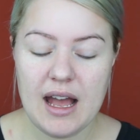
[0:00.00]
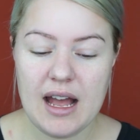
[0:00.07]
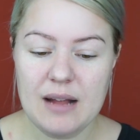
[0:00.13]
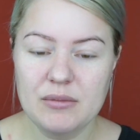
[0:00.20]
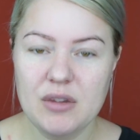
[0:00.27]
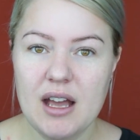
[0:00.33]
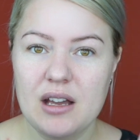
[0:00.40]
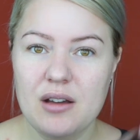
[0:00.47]

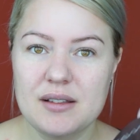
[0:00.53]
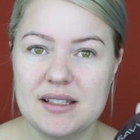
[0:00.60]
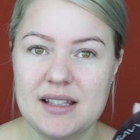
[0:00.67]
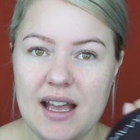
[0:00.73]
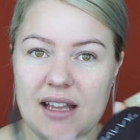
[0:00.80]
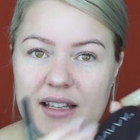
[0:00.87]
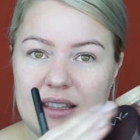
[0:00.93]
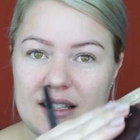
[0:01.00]
Like I was
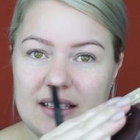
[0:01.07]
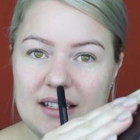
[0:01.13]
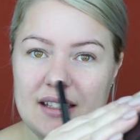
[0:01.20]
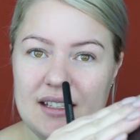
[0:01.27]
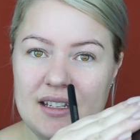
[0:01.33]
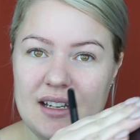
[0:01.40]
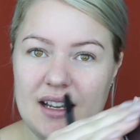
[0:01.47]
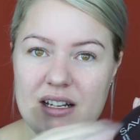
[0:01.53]
saying, this
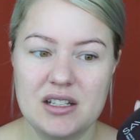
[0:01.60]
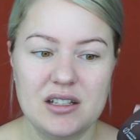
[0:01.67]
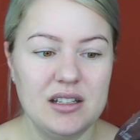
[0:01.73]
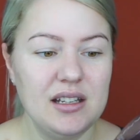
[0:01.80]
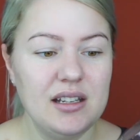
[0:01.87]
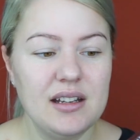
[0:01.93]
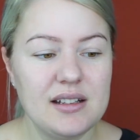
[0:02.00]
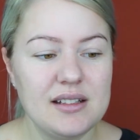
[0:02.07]
isn't
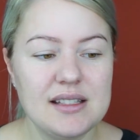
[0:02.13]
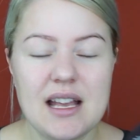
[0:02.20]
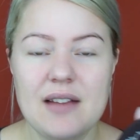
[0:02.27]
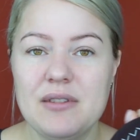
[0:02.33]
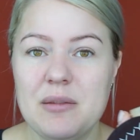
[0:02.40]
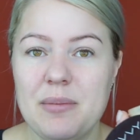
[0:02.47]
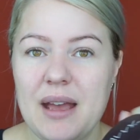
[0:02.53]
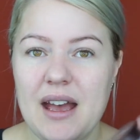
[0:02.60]
actually a
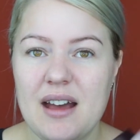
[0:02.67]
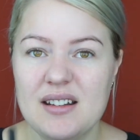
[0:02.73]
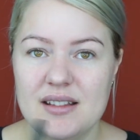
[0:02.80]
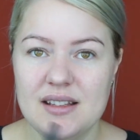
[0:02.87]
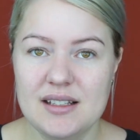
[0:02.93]
Savvy powder.